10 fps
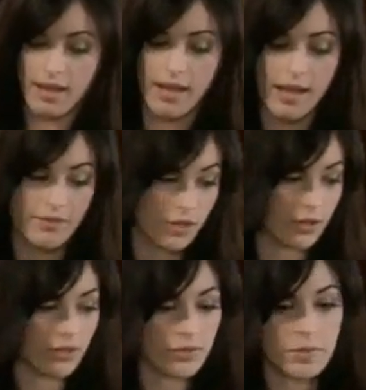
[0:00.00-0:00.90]
I haven't
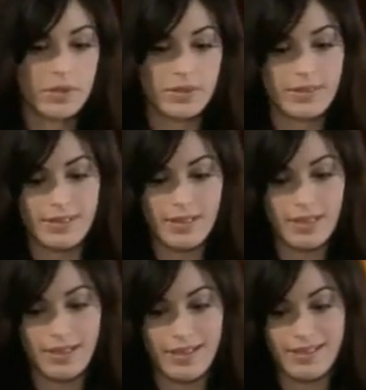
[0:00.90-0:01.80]
heard from you since then.
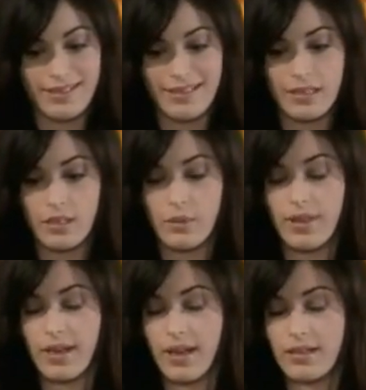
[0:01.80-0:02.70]
I, I didn't think you were
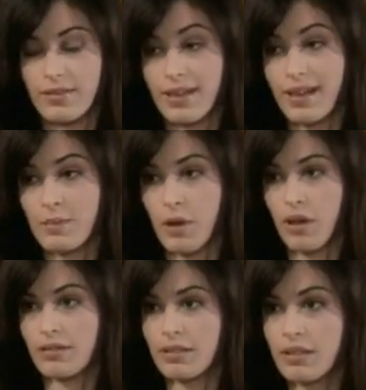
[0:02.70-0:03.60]
that kind of a guy,
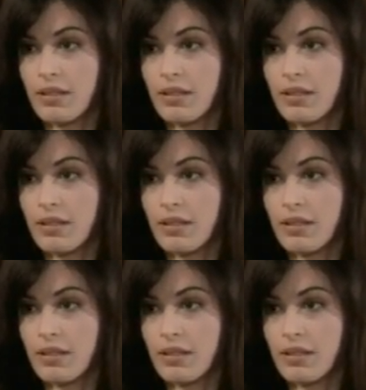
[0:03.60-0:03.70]
Paul.